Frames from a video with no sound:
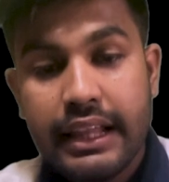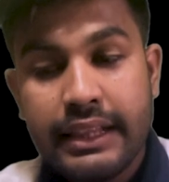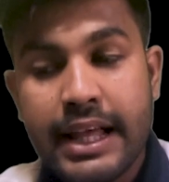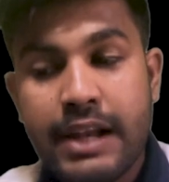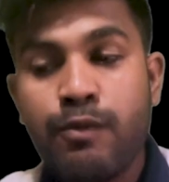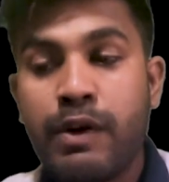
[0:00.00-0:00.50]

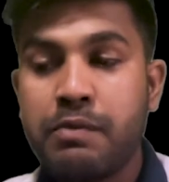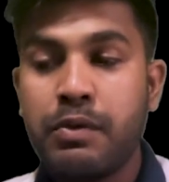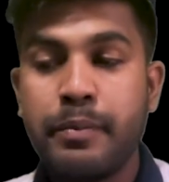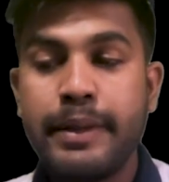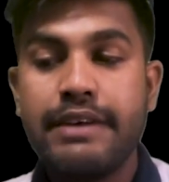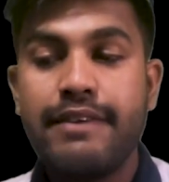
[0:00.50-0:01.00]
then what would
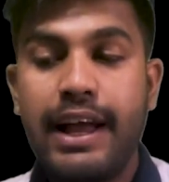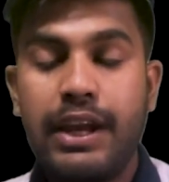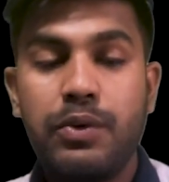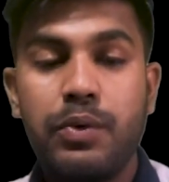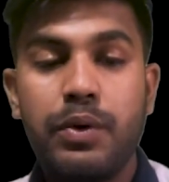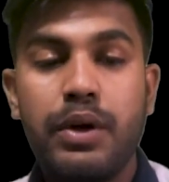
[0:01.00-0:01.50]
be the
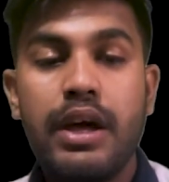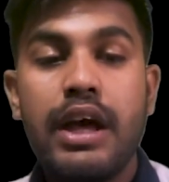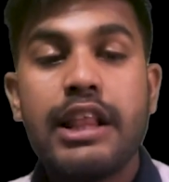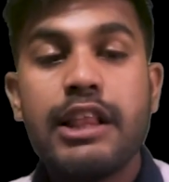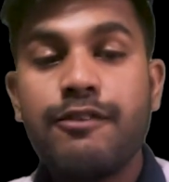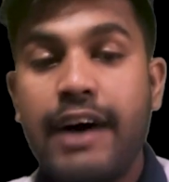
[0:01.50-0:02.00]
value
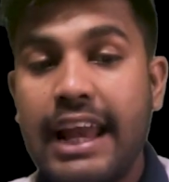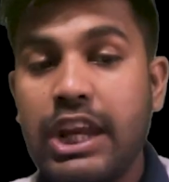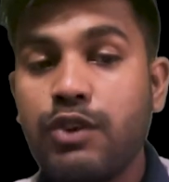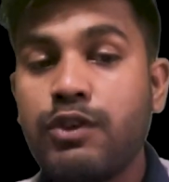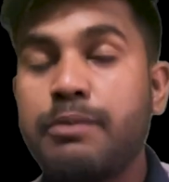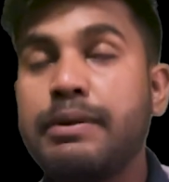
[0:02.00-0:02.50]
the value
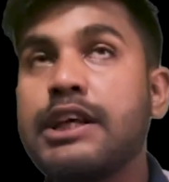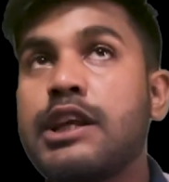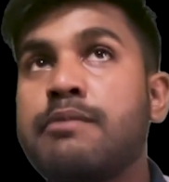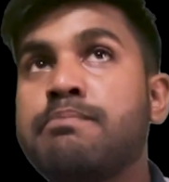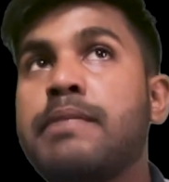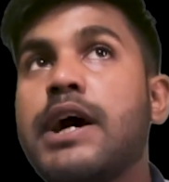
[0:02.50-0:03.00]
would be the
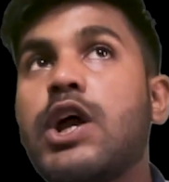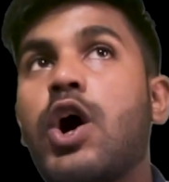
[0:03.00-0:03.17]
number